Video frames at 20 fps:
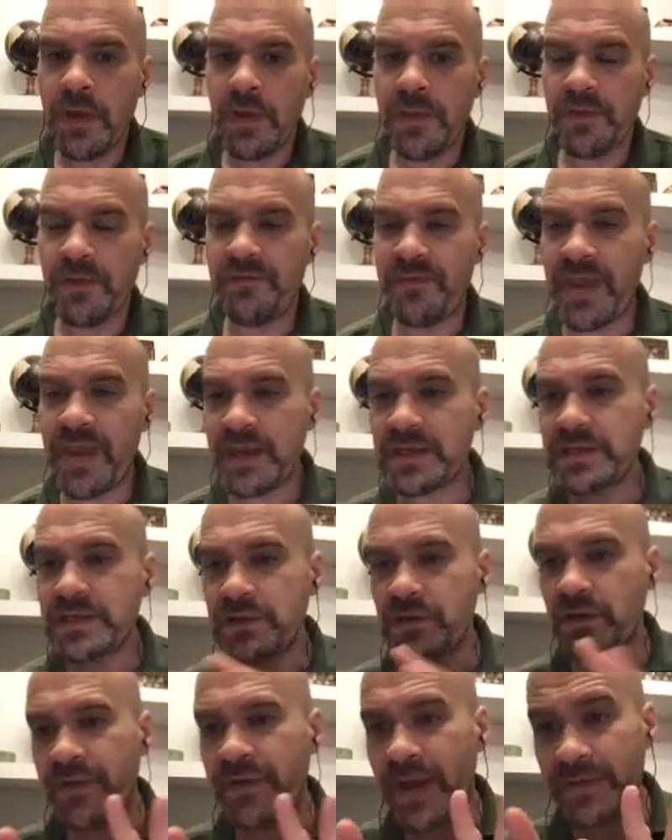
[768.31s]
the vagus
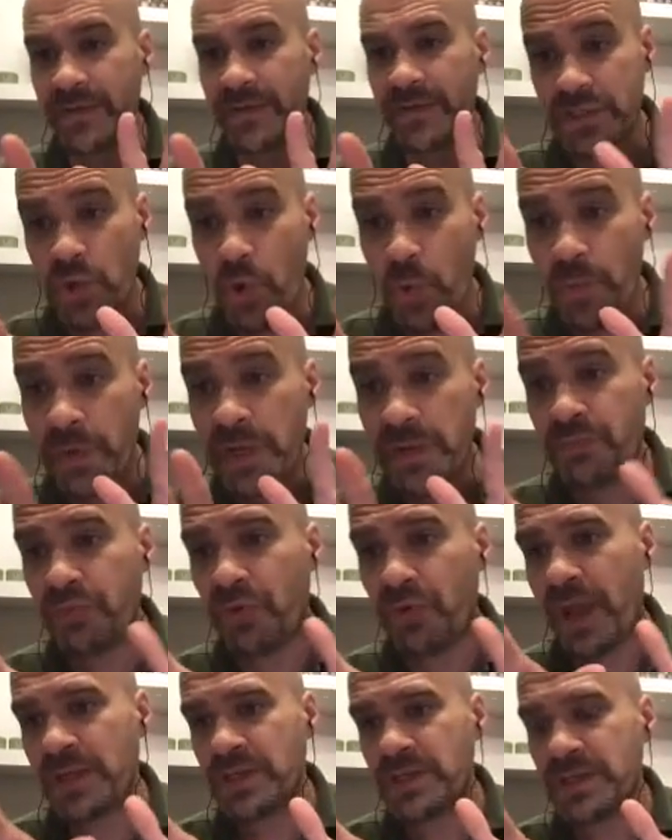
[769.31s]
nerve has so many
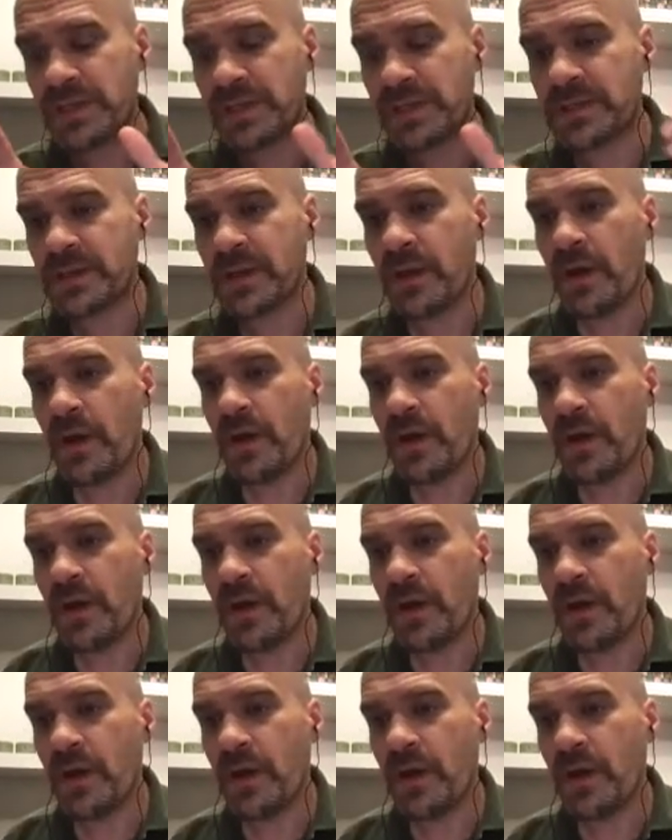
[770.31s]
branches